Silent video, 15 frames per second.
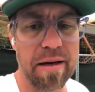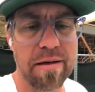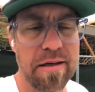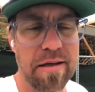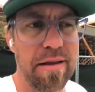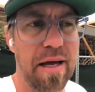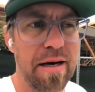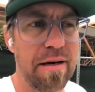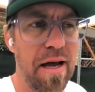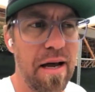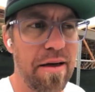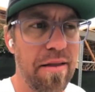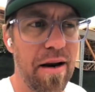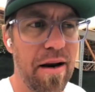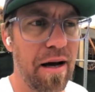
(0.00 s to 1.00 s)
And then
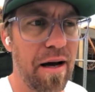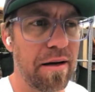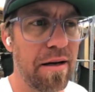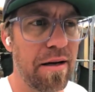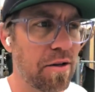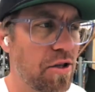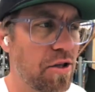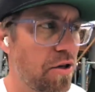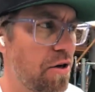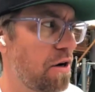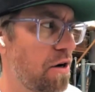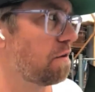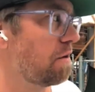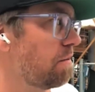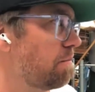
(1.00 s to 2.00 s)
I'll turn it
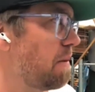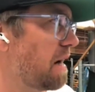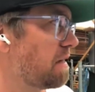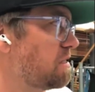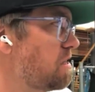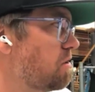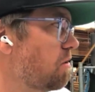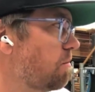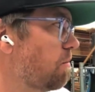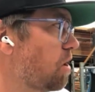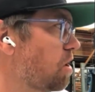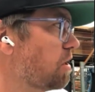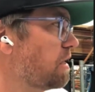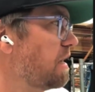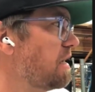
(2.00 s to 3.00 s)
over back to you and
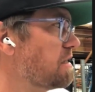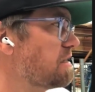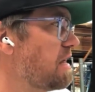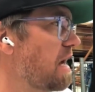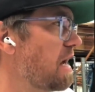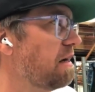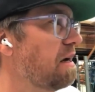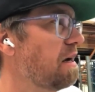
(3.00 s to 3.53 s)
Mark, is that